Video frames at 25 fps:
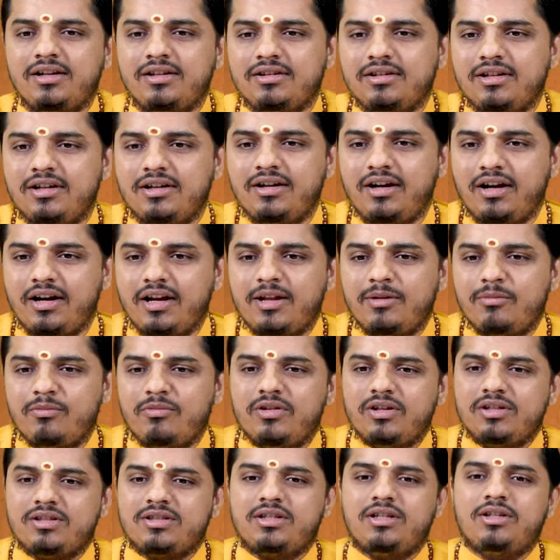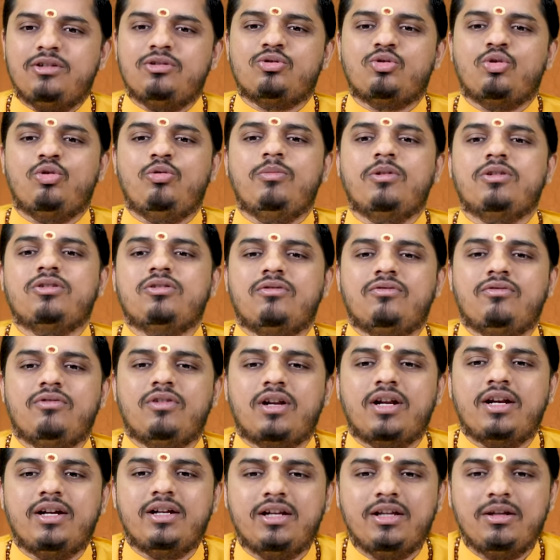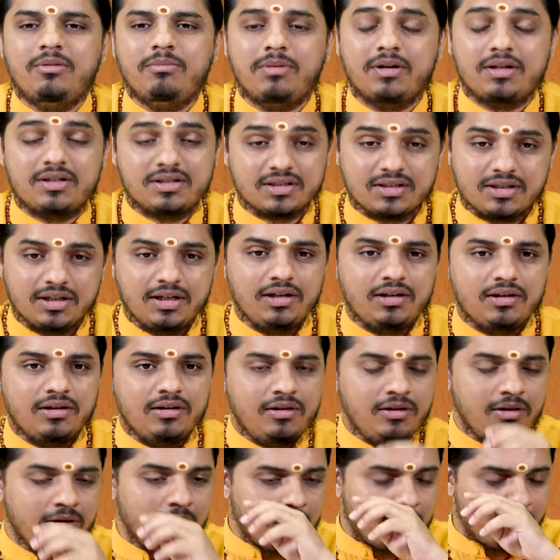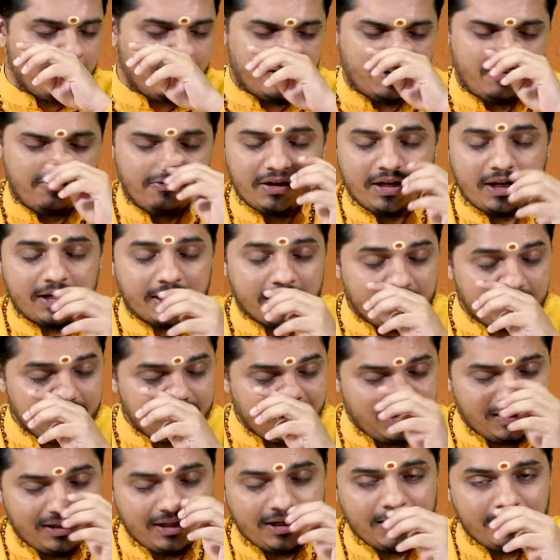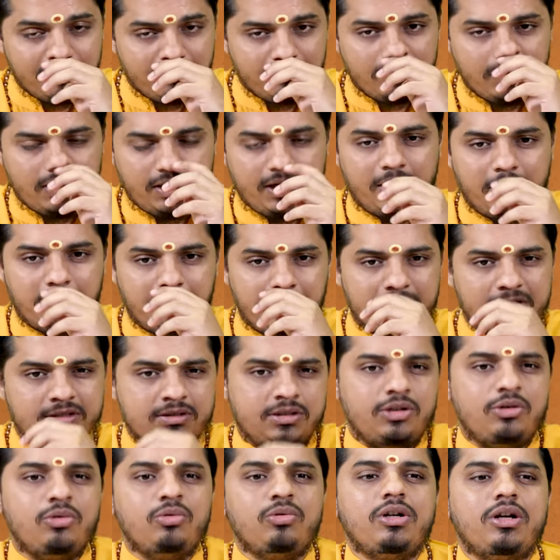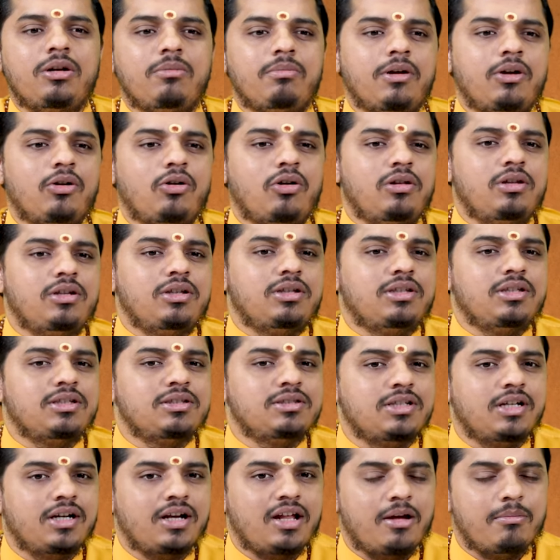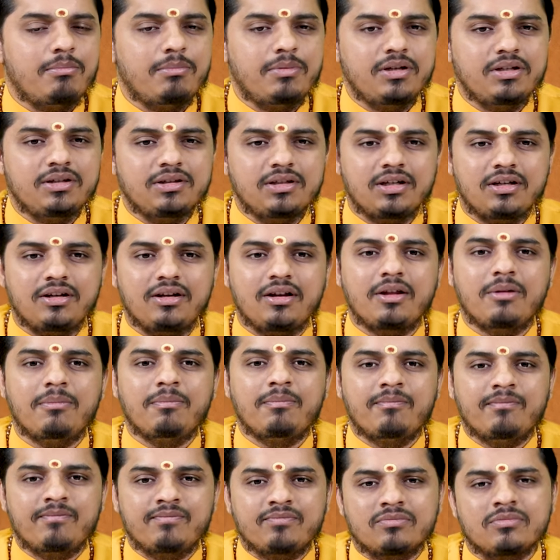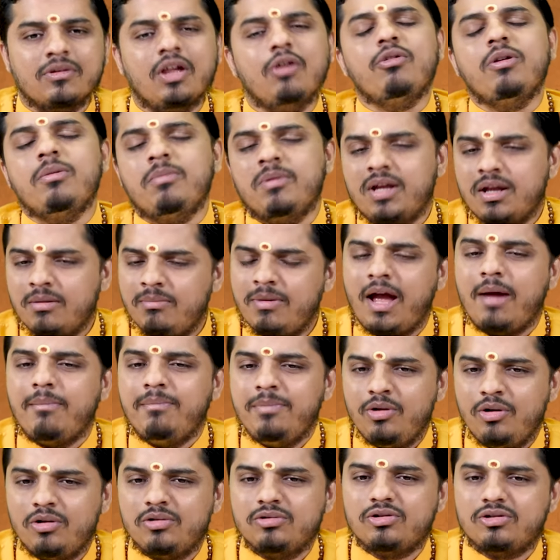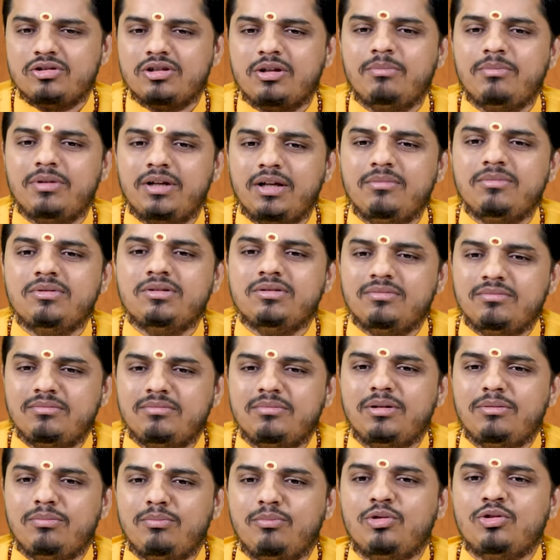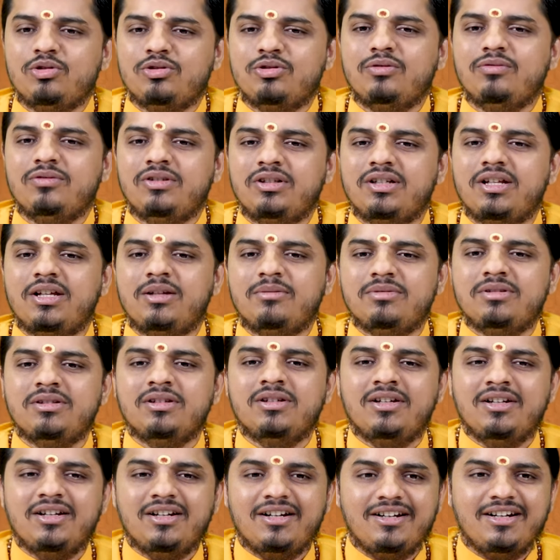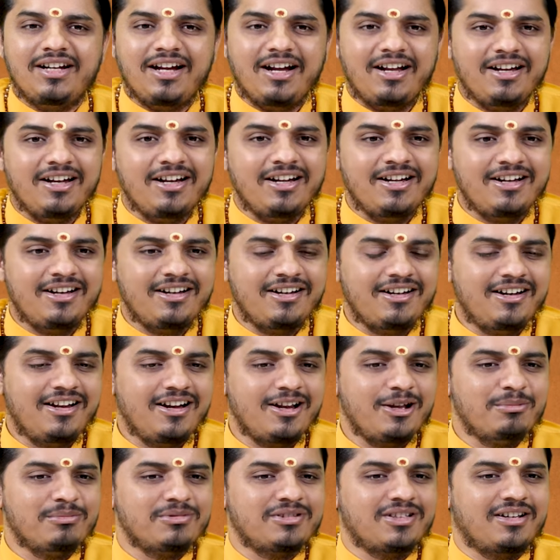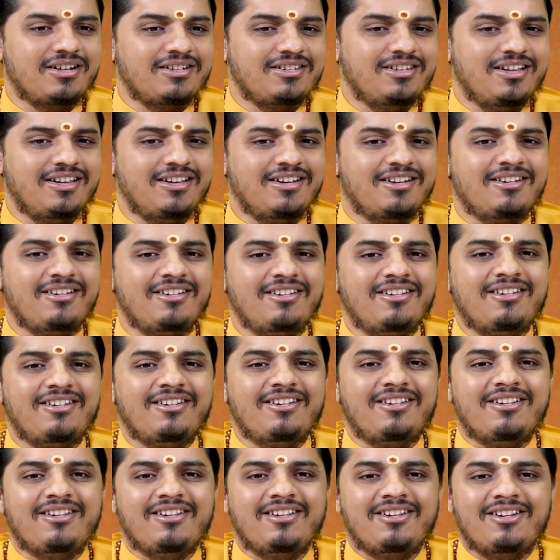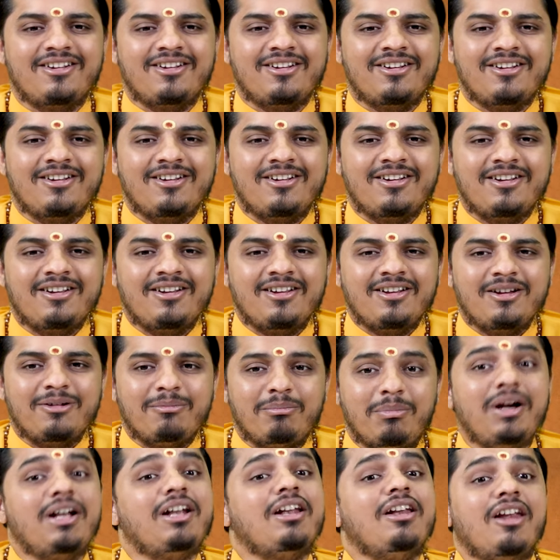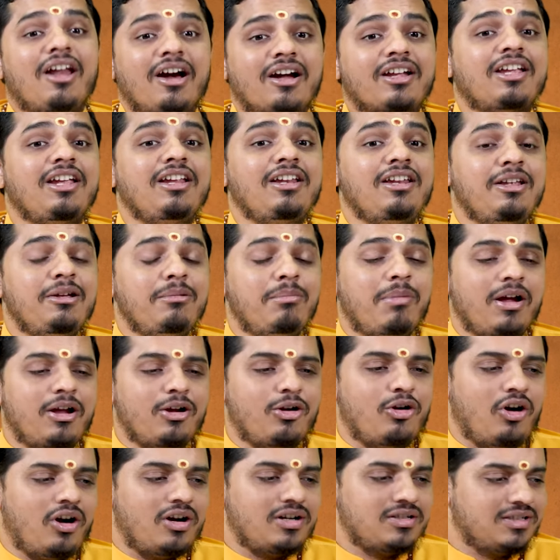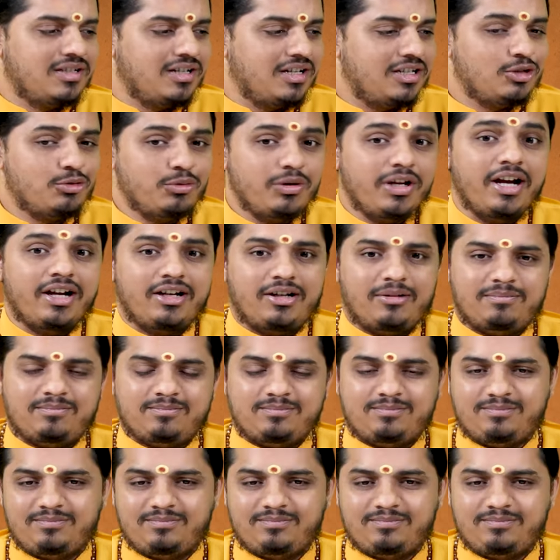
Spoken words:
in the dream, we see so much of variety. But still, when we are in the dream, we get persecuted by all the things that happen in the dream. And we become happy also sometimes. But most of the times, deadly dreams are there. But luckily, by God's grace, we get up.